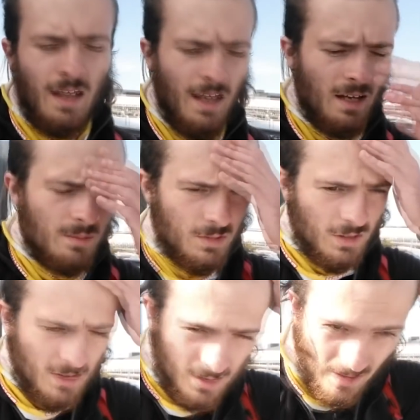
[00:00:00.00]
And I'm
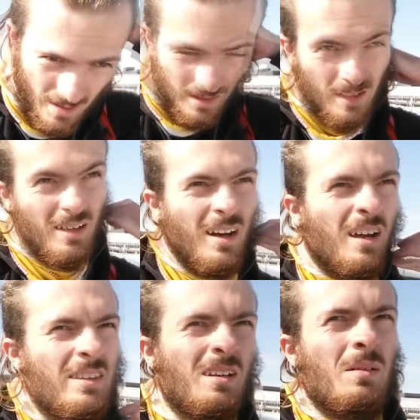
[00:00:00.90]
just, uh,
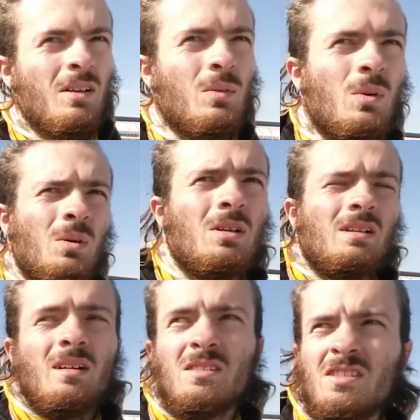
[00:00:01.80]
I think I'm gonna
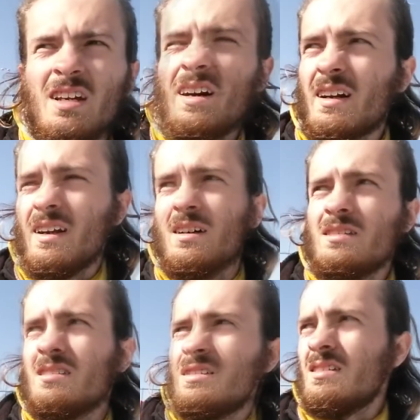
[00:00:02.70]
walk. I'll see how it
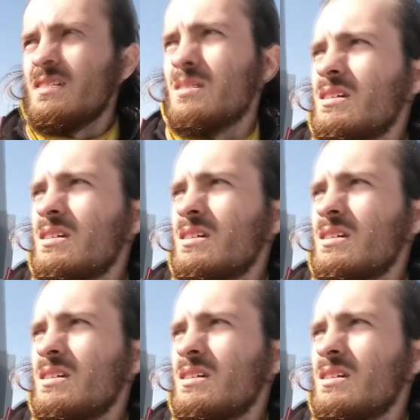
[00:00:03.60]
goes.